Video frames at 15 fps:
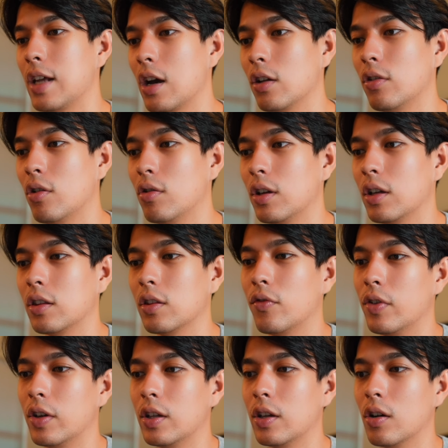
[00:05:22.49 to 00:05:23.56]
downloading the
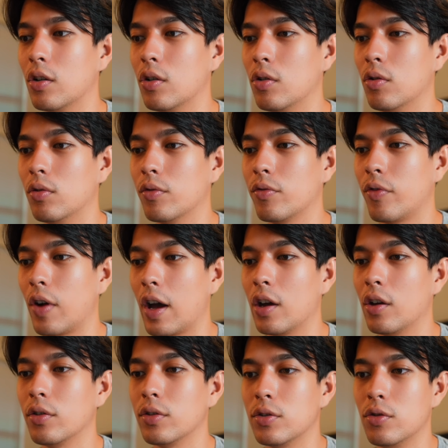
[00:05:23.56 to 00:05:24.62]
video
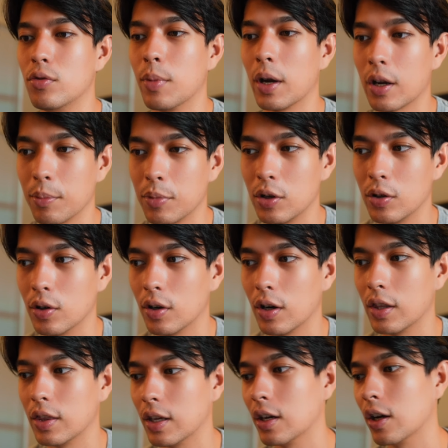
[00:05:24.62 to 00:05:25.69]
file to my computer
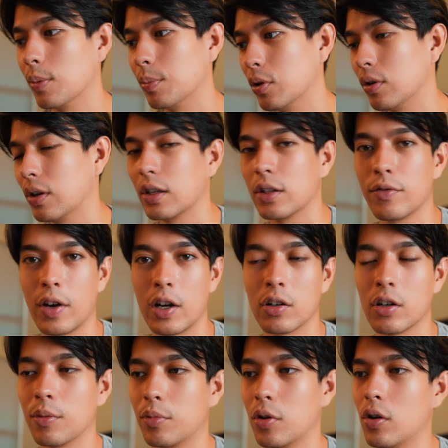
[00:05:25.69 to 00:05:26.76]
and then uploading it to Final
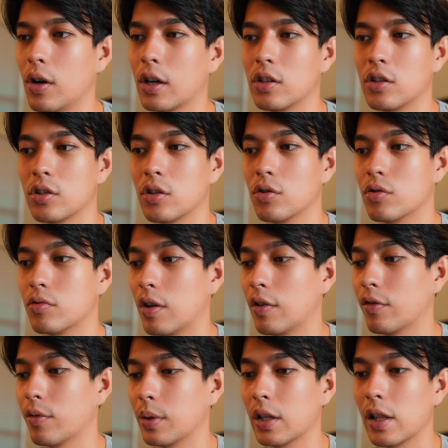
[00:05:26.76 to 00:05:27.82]
Cut Kafka Pro, I can just go straight
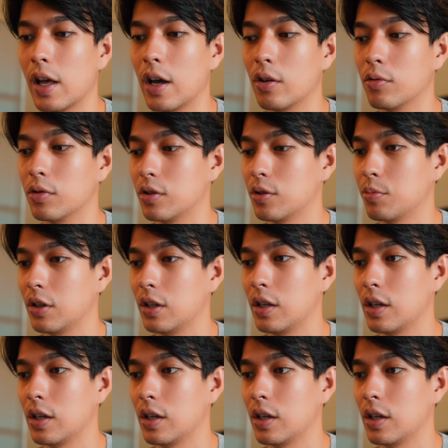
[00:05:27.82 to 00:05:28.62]
from the cloud, which is pretty